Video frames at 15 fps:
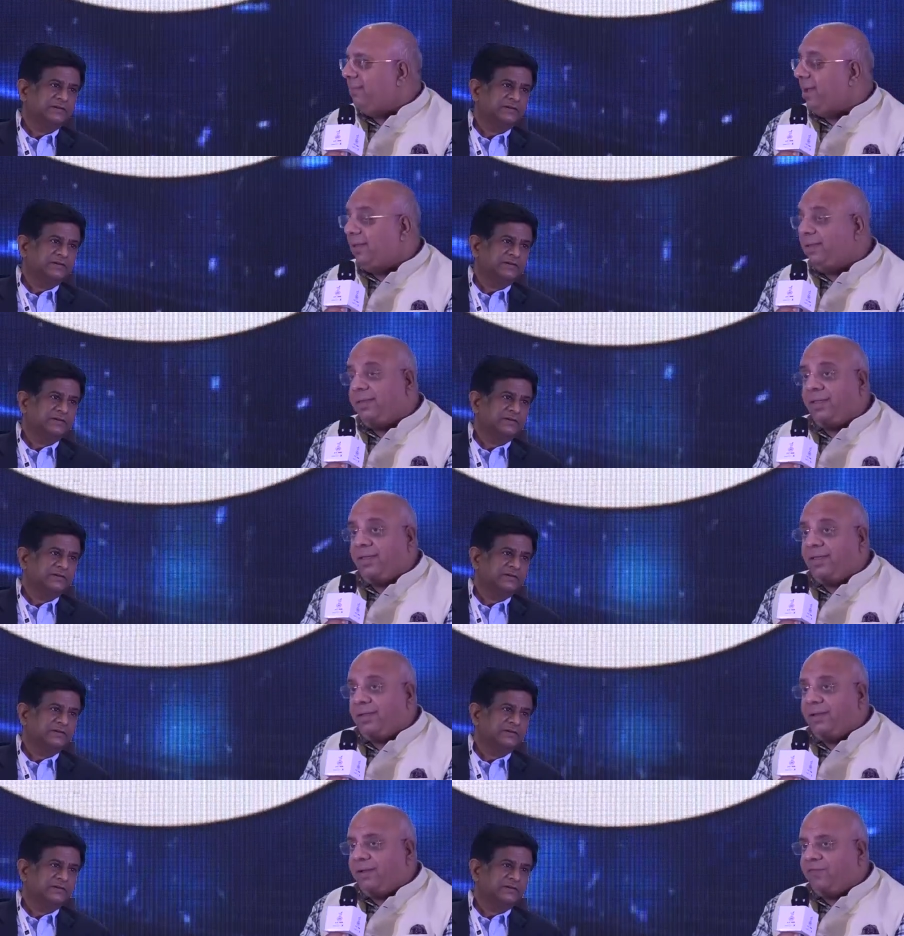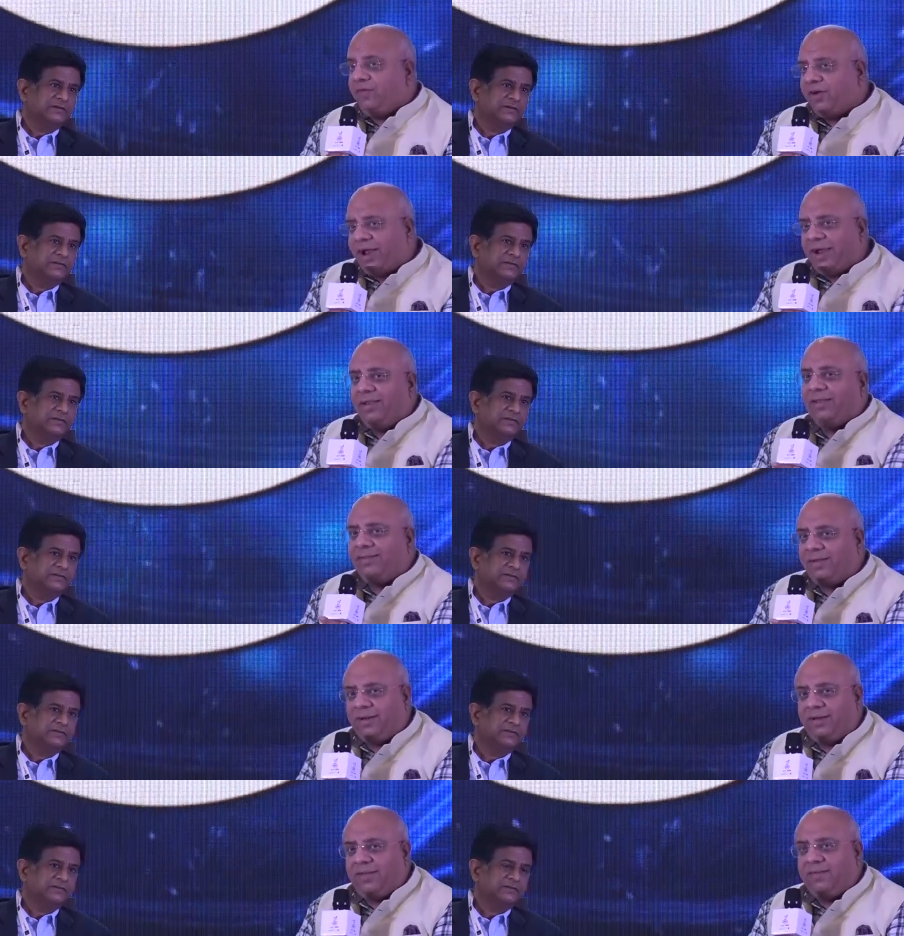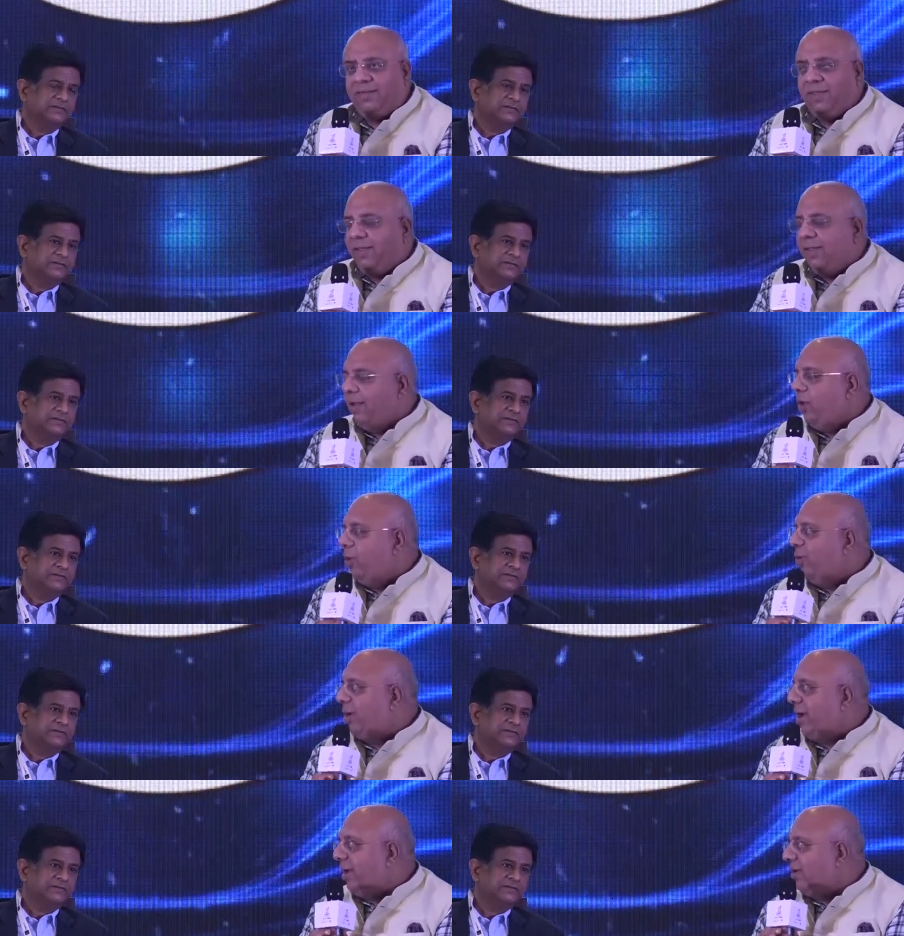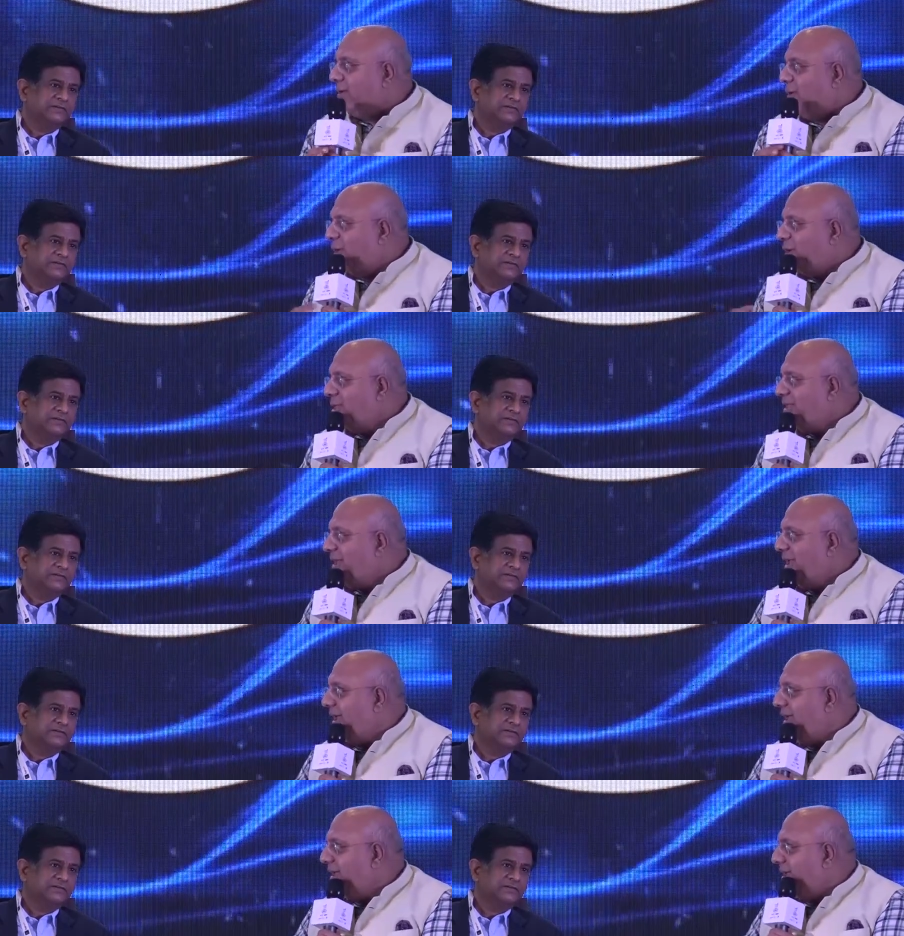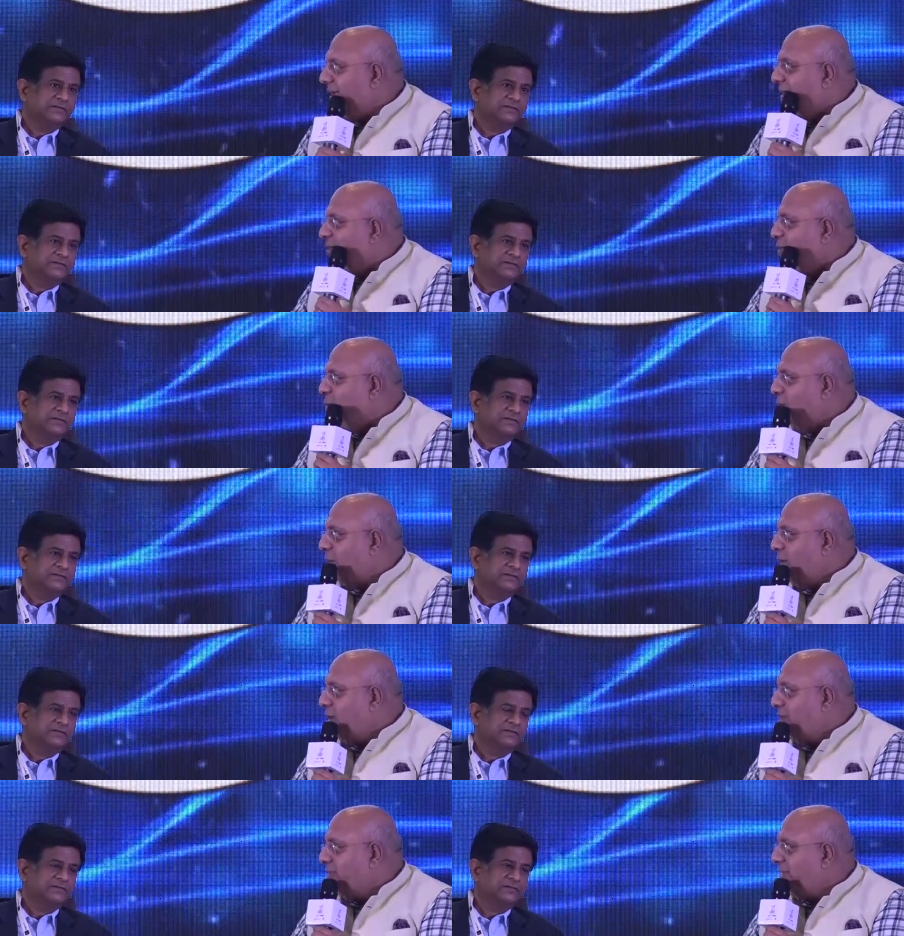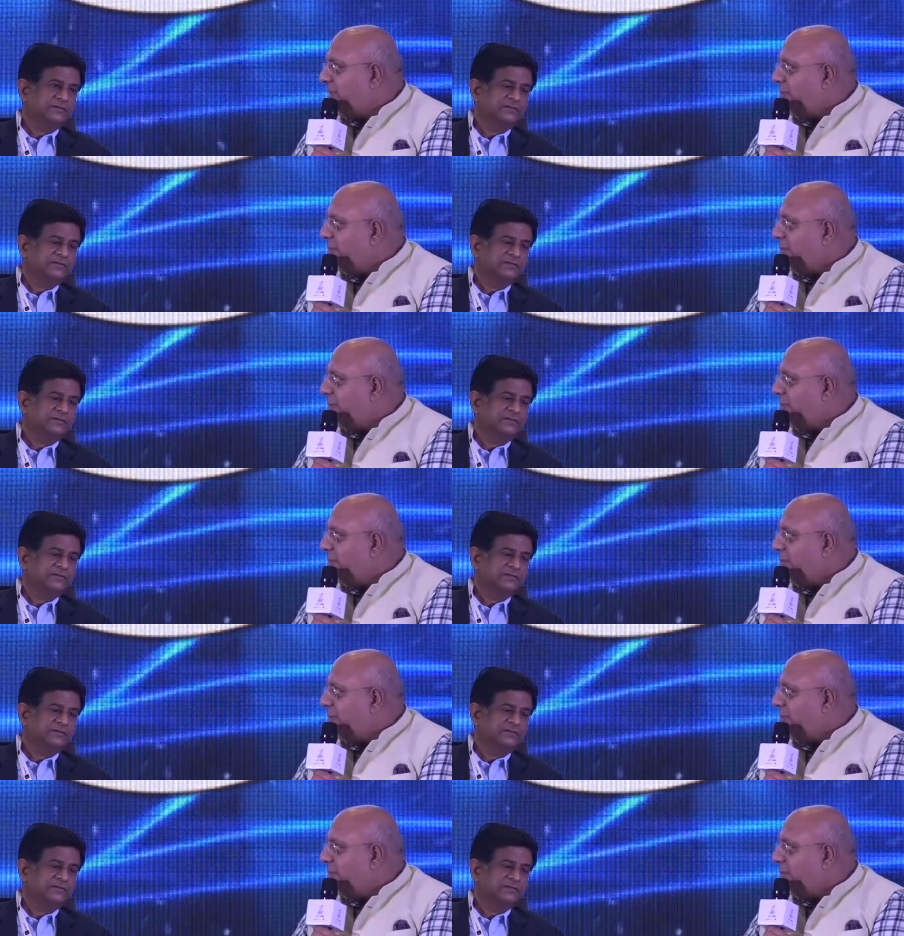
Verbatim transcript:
Speaker 1: and forget the studies. Look at all the unicorns. They